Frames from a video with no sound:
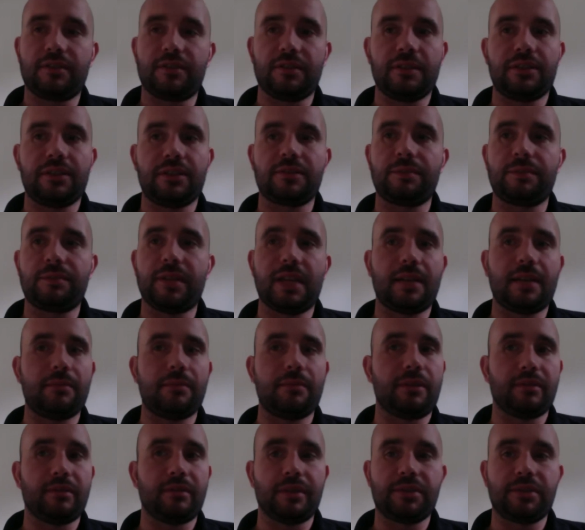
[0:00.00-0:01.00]
the spam,
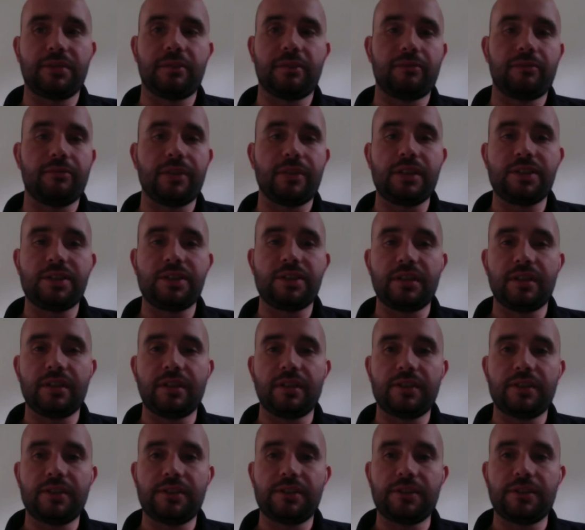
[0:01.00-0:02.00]
or it's not reaching
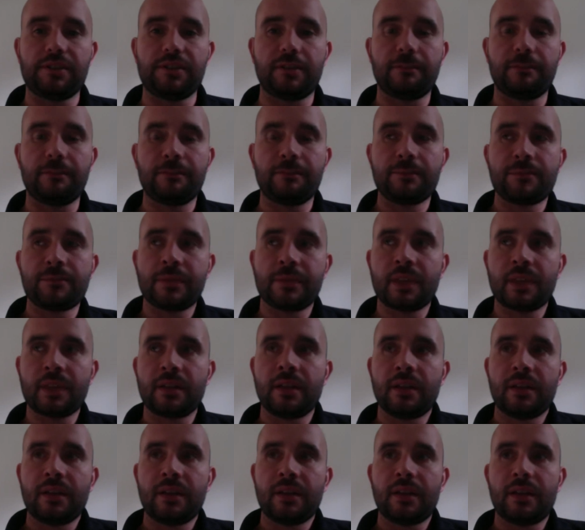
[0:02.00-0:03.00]
there. So
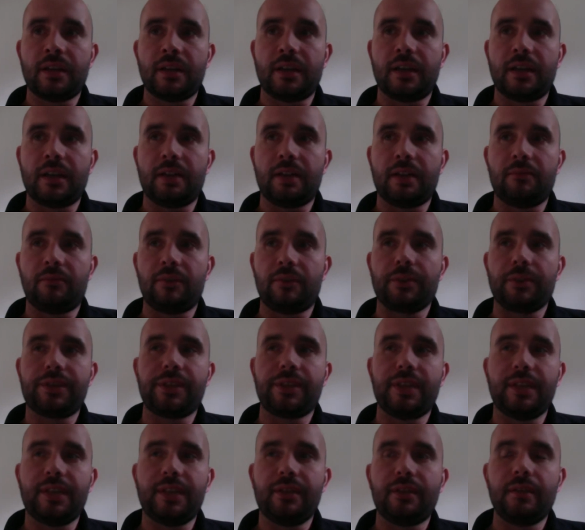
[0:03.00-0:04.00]
I'm
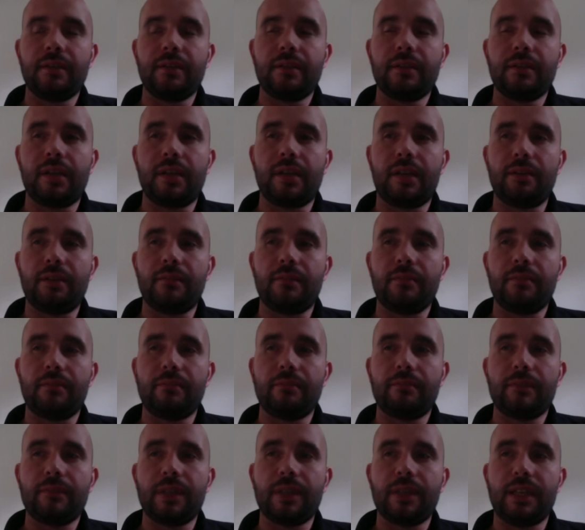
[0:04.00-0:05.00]
wanting
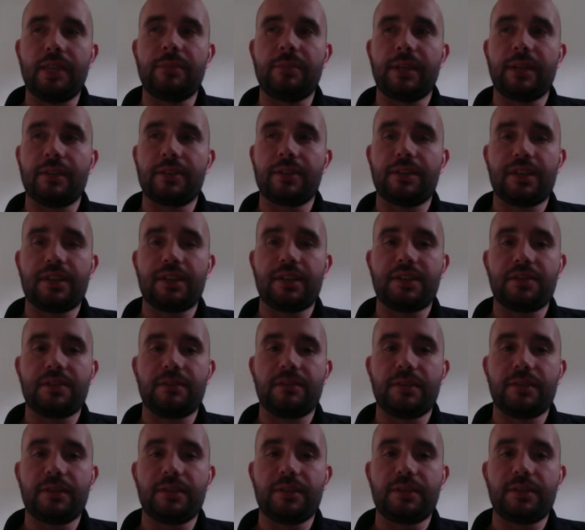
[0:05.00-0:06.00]
an email
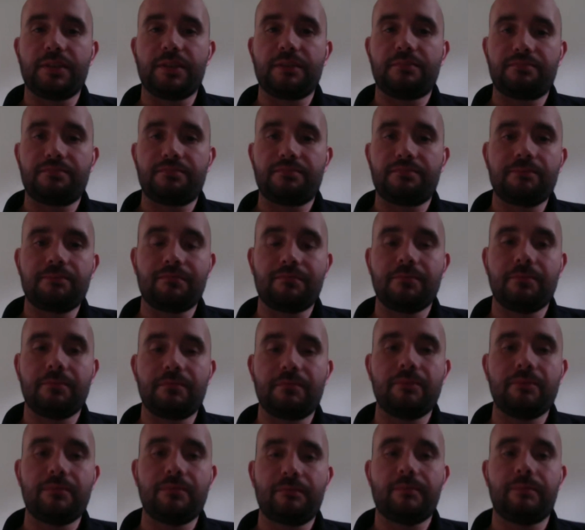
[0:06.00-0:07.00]
system that's
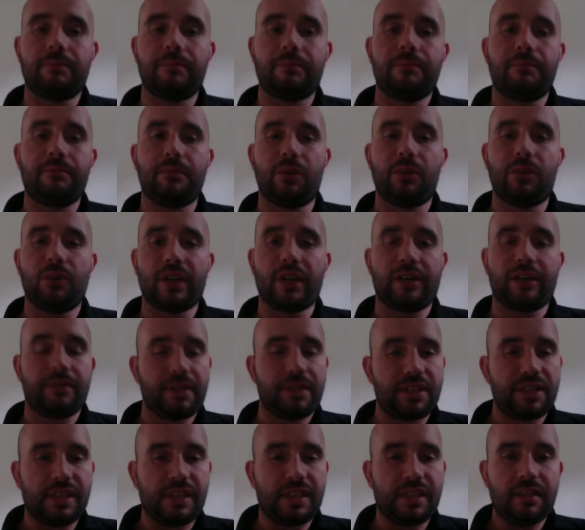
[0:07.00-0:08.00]
more
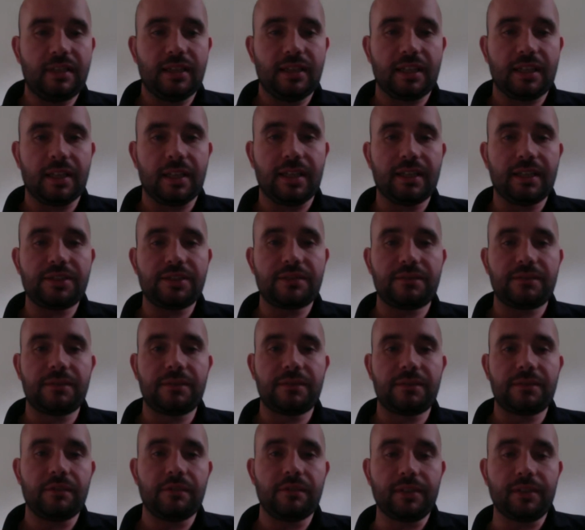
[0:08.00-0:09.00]
guaranteed, I guess, for
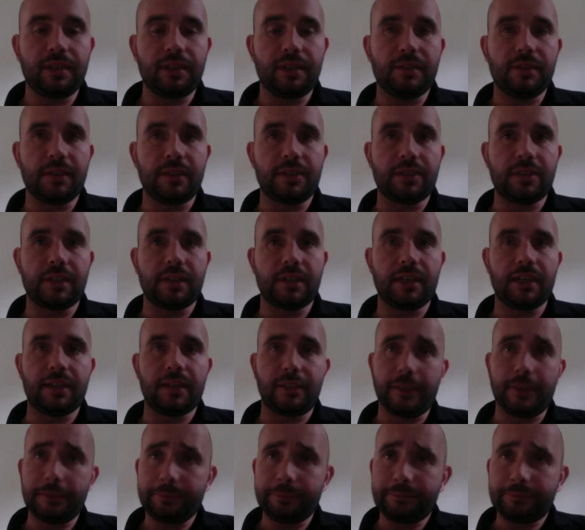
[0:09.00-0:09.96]
the email to get there.